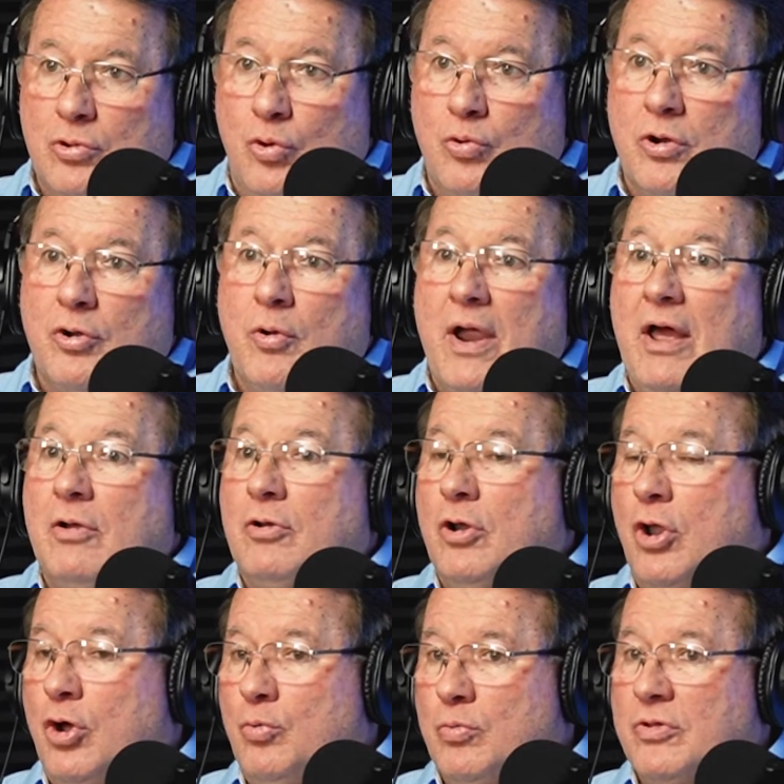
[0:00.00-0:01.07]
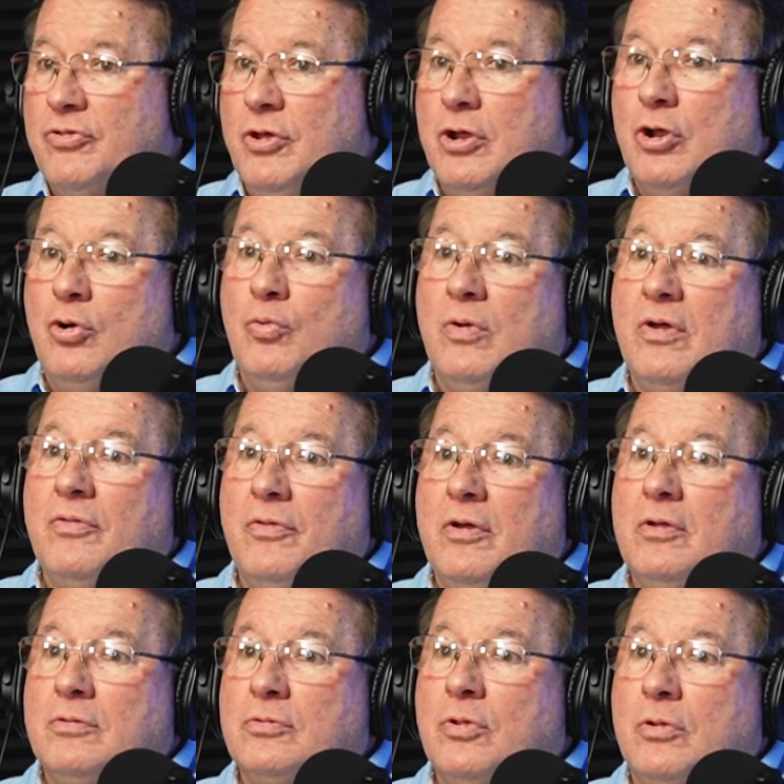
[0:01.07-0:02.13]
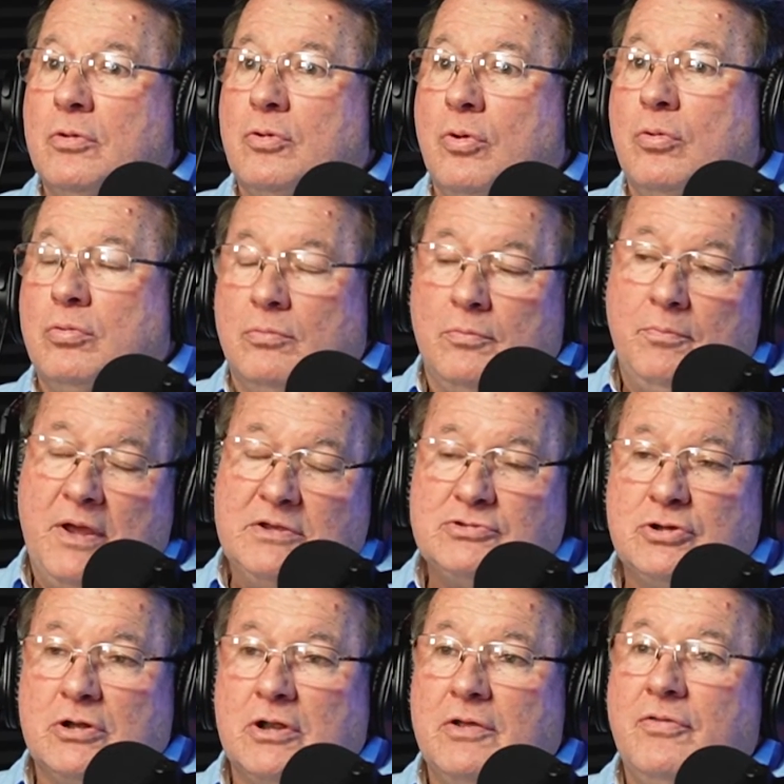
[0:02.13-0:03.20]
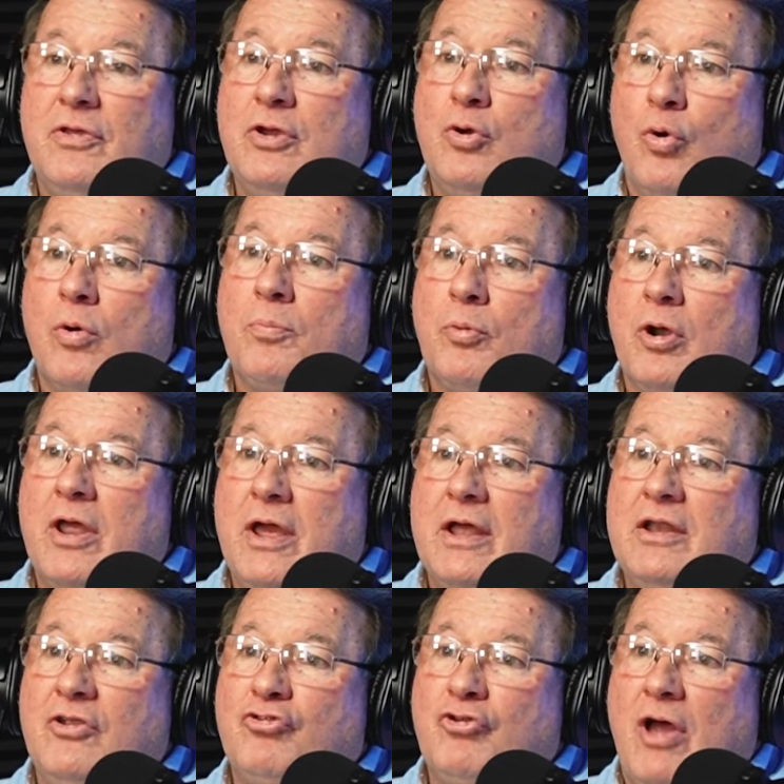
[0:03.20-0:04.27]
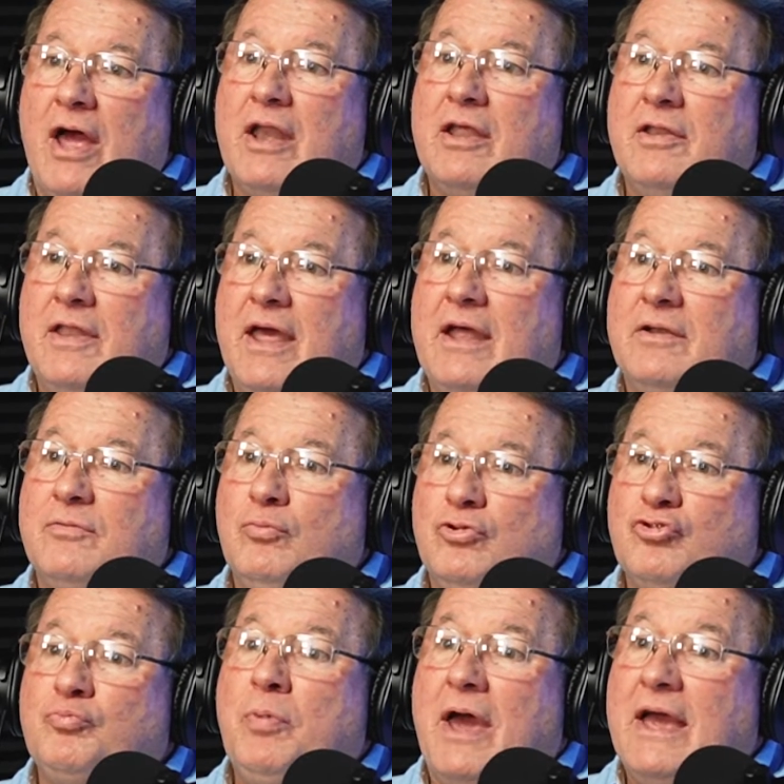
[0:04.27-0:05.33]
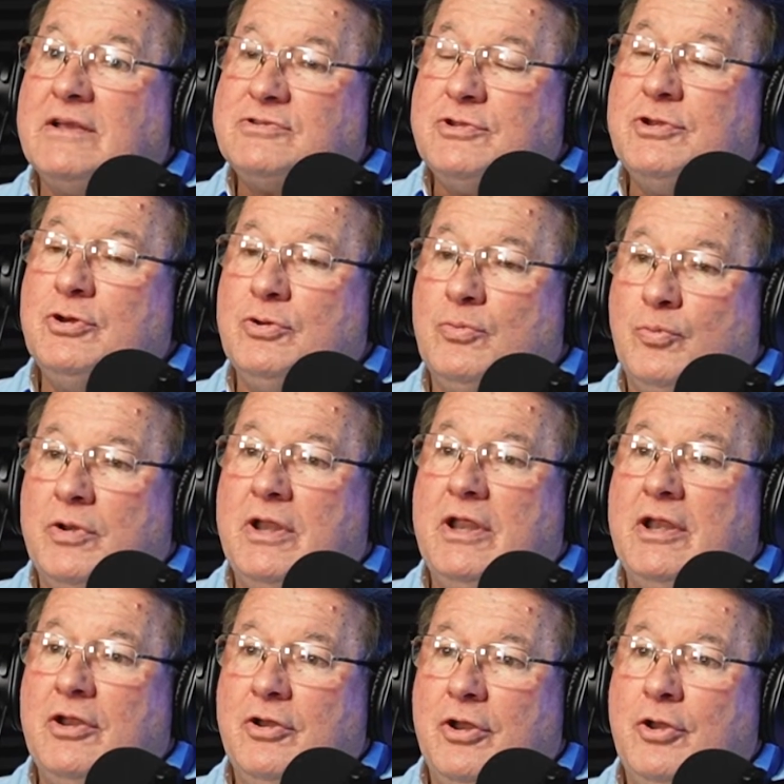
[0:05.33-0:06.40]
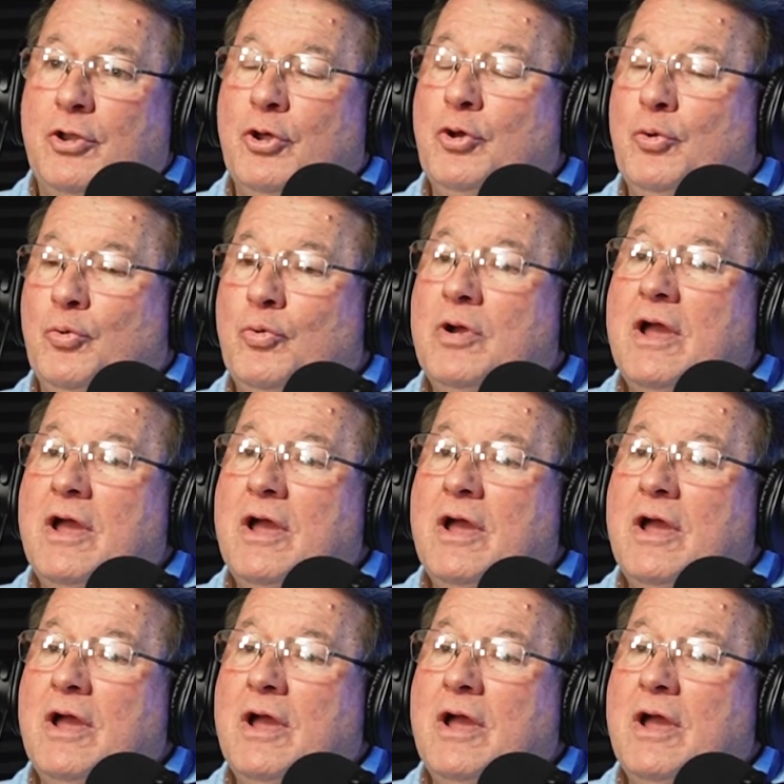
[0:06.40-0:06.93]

Laura Drown, along with the basically the corporate head, decided that was past due and we needed to do.